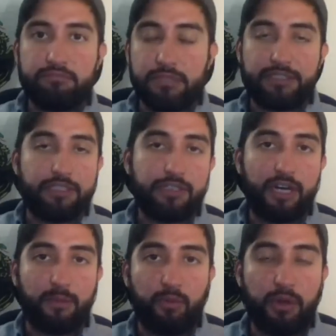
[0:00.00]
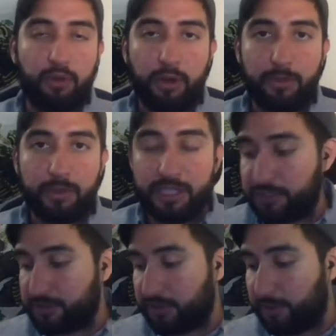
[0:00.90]
let's just talk about what our
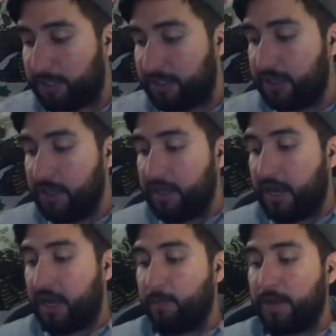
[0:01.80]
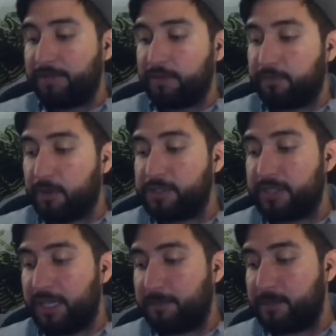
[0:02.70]
predictions are going to be. We have the
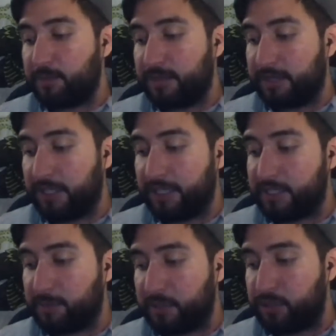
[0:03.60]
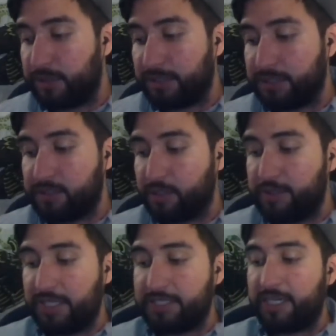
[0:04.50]
first leg between Tigres and Pachuca this
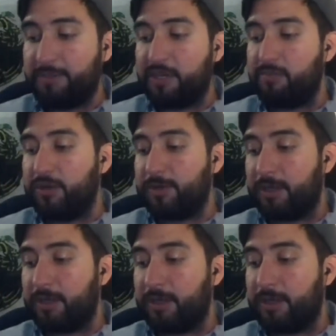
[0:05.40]
Tuesday. It's going to be in Monterrey.